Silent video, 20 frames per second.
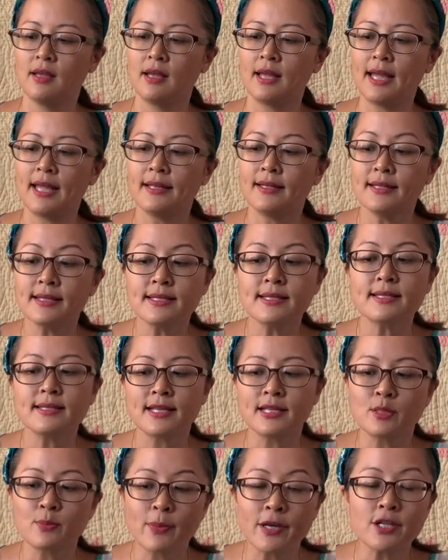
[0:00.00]
And this is
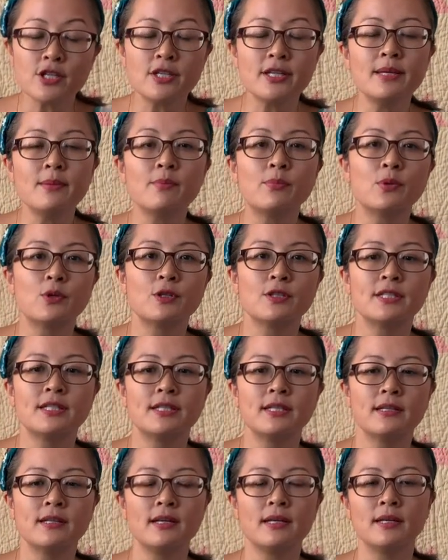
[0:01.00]
especially
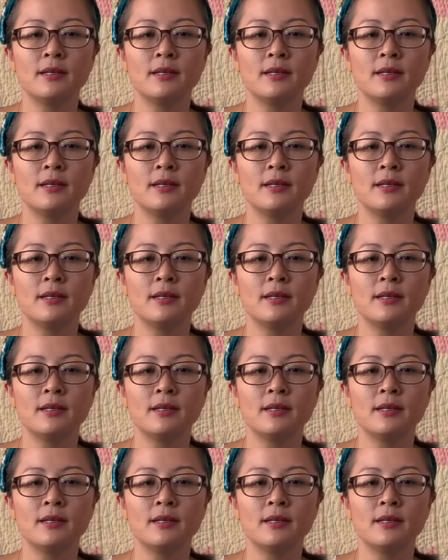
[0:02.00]
important